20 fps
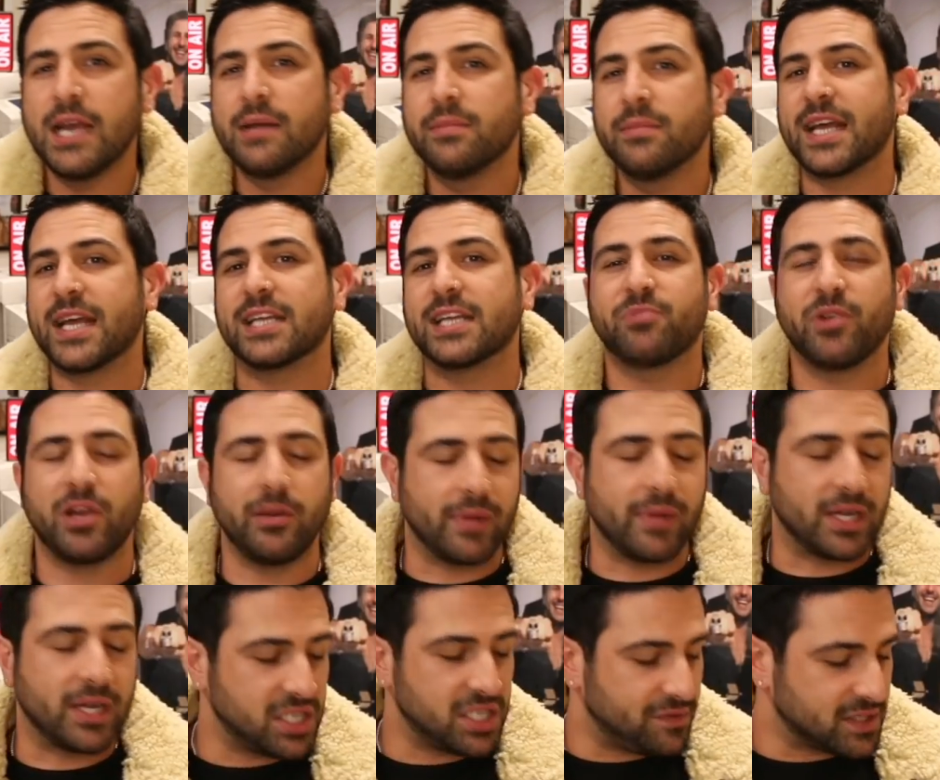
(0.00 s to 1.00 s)
But that's pretty
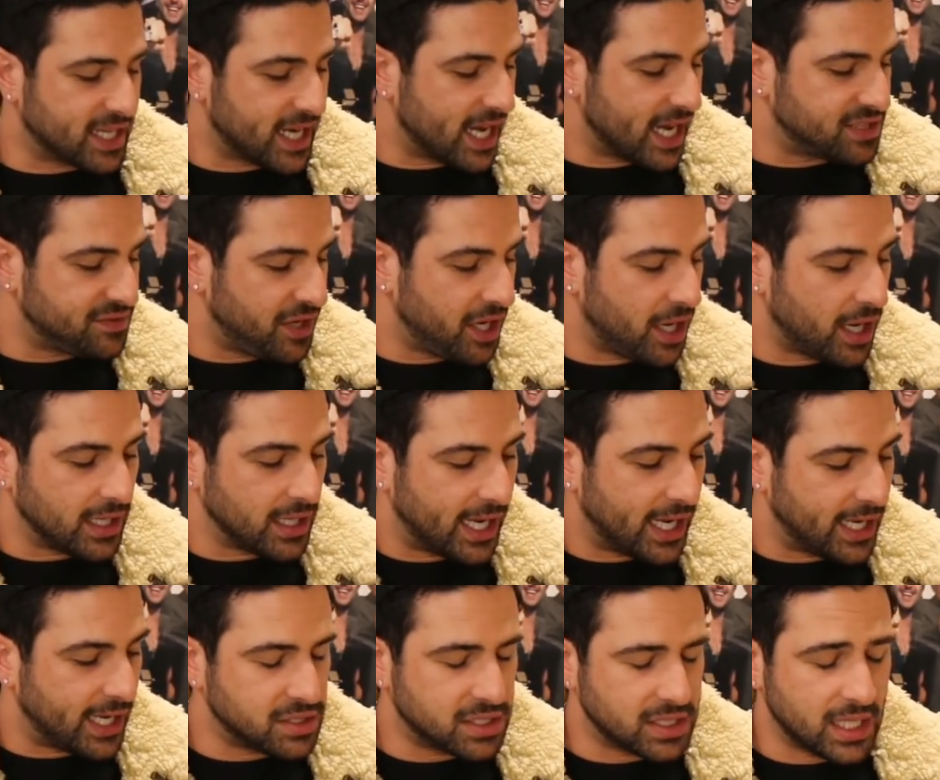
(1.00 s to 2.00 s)
much it for today's video,
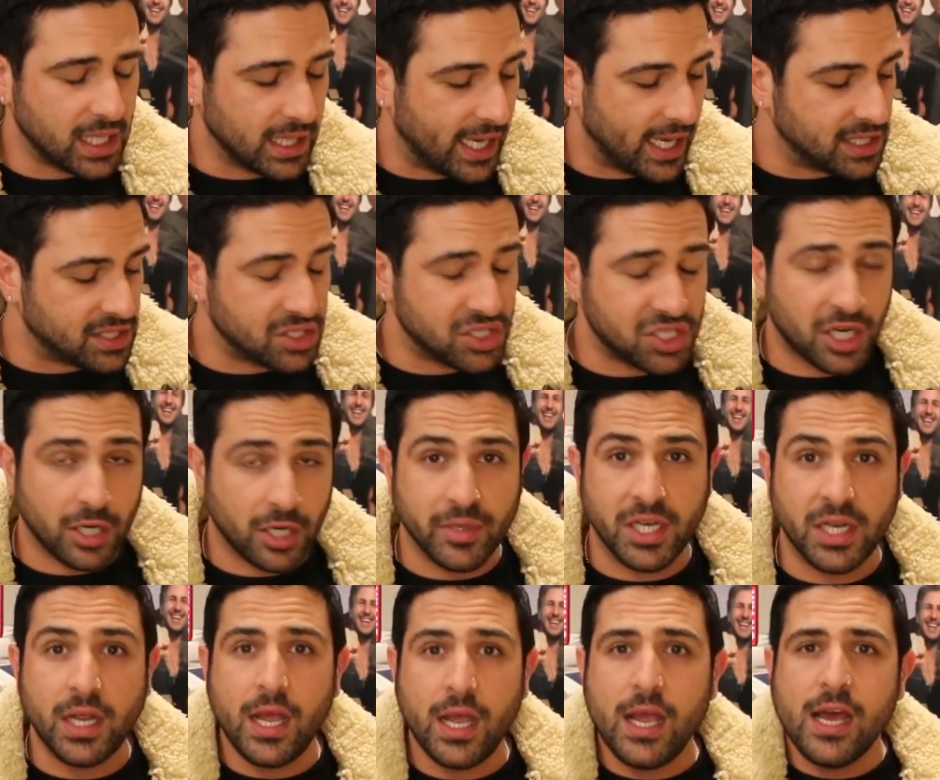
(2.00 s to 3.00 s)
ladies and
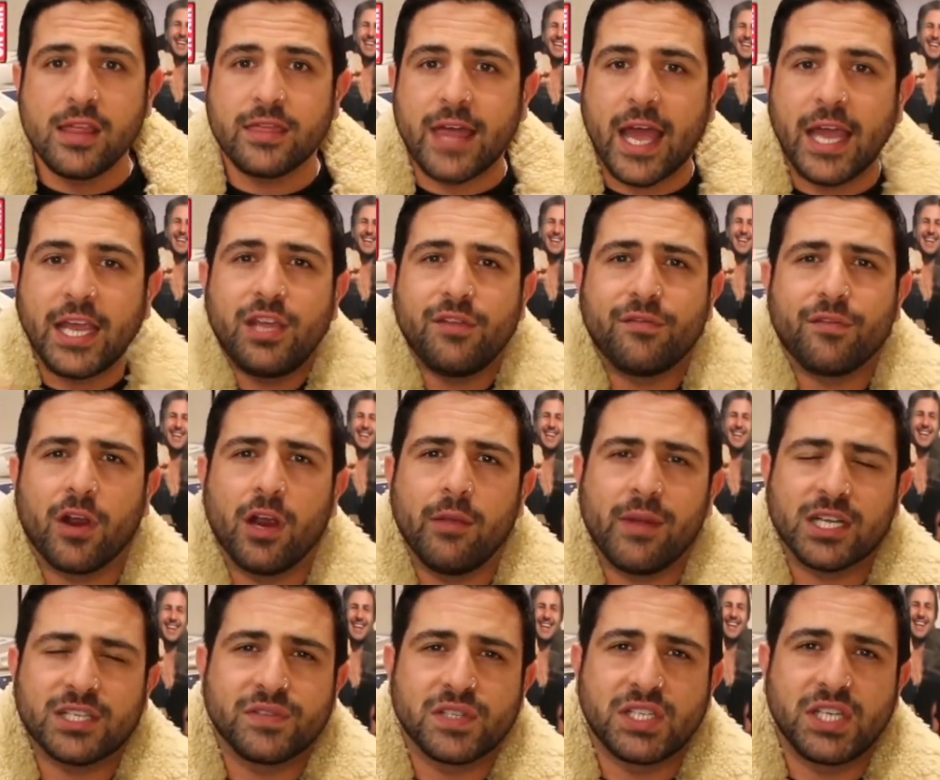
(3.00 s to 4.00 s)
gentlemen. Thank you very
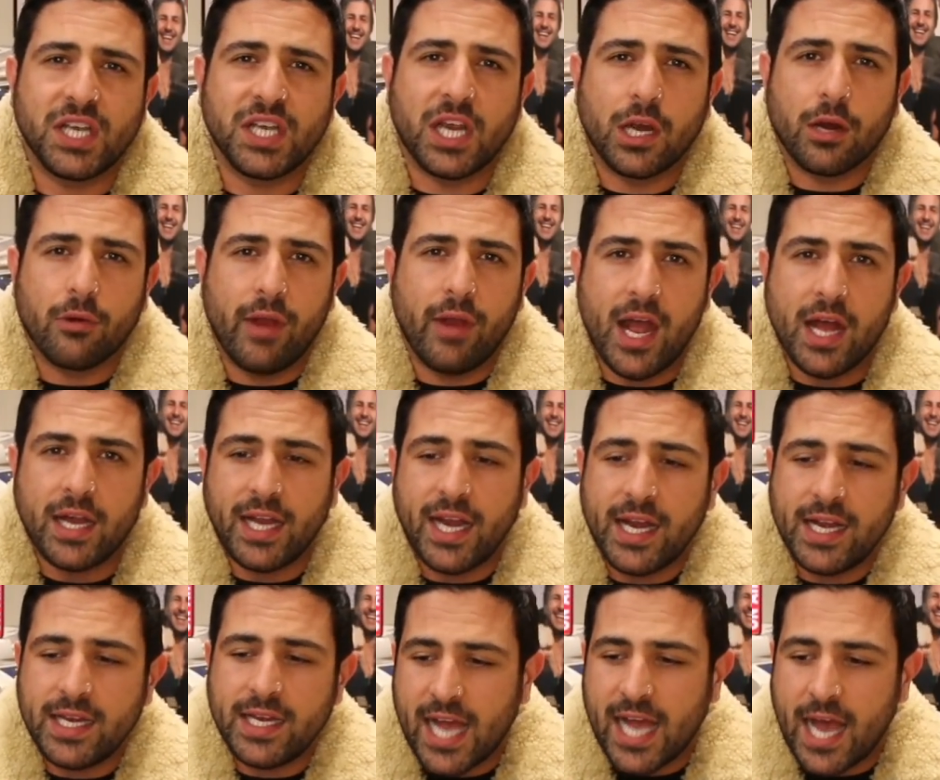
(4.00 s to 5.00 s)
much for sticking around.
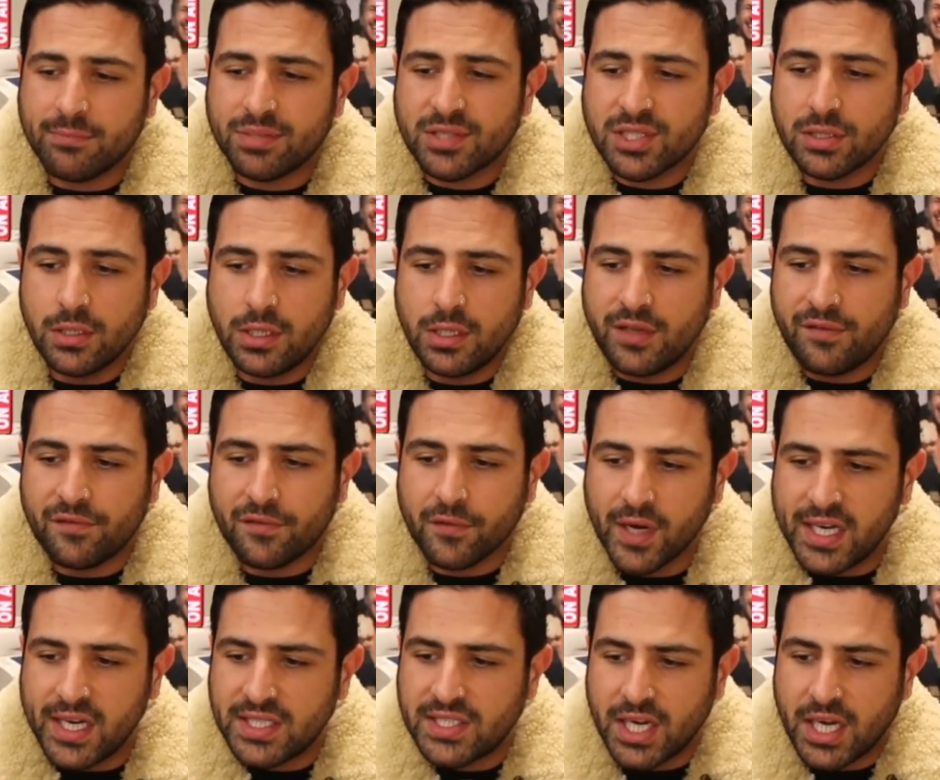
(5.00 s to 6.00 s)
It is absolutely
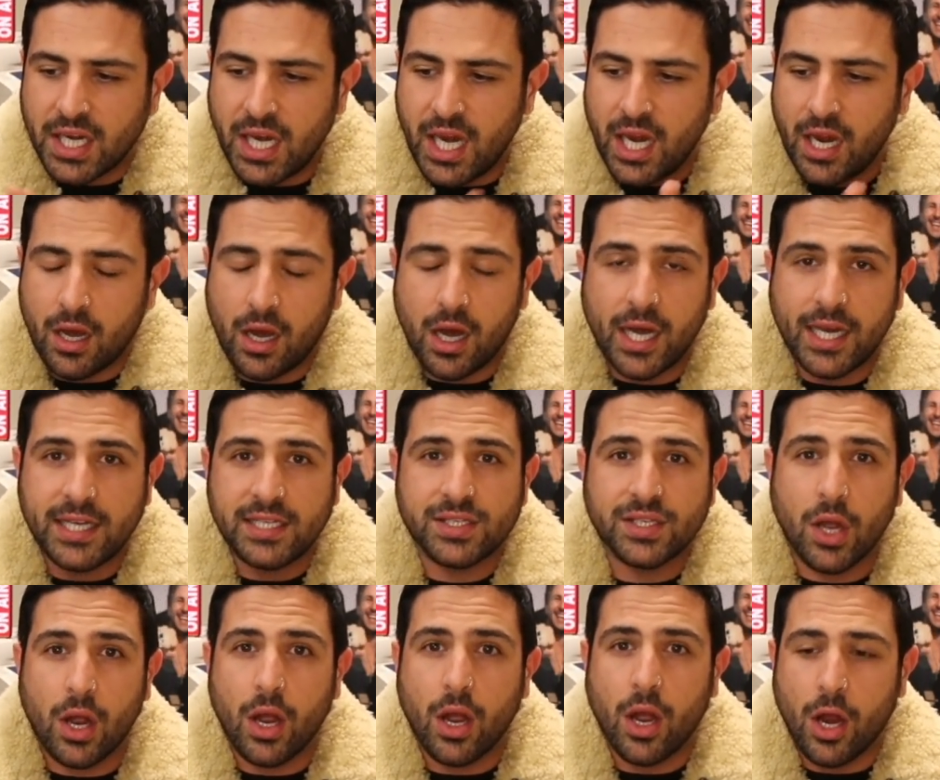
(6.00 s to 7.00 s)
freezing in here. I need to
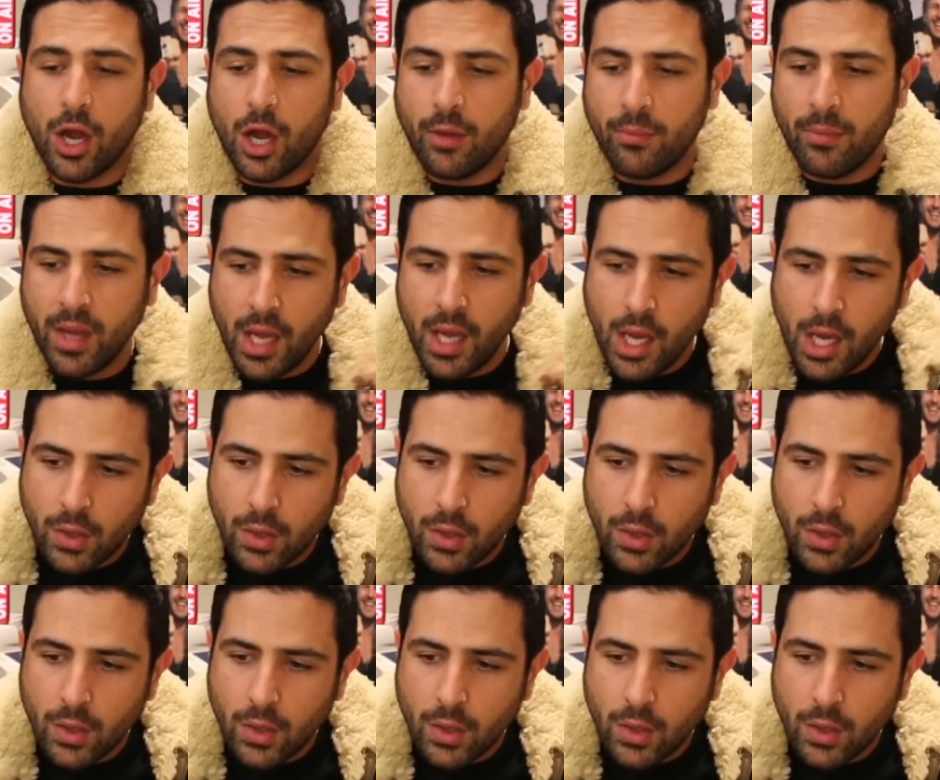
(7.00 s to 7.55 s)
go home.